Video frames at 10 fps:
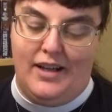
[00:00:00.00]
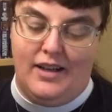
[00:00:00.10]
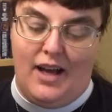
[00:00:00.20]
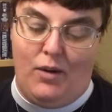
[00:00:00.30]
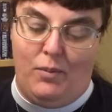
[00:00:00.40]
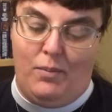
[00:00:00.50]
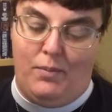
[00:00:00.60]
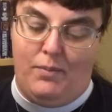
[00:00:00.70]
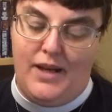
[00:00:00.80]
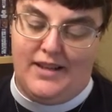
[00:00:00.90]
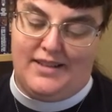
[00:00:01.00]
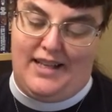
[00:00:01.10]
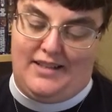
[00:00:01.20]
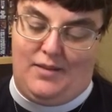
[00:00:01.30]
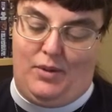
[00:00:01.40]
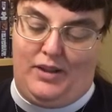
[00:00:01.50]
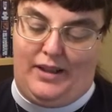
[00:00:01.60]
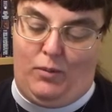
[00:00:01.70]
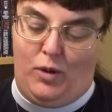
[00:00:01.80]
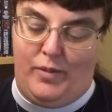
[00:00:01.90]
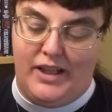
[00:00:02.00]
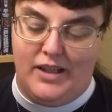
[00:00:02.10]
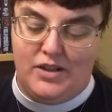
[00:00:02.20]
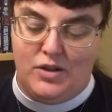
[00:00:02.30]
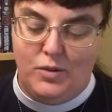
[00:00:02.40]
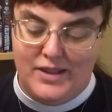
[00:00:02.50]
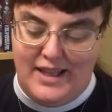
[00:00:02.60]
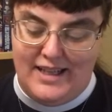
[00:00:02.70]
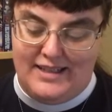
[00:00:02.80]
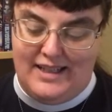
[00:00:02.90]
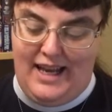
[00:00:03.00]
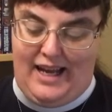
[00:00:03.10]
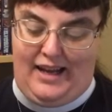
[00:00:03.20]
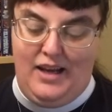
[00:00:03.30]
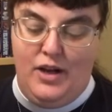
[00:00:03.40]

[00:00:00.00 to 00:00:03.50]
"Now, be a sensible little woman and do as they say.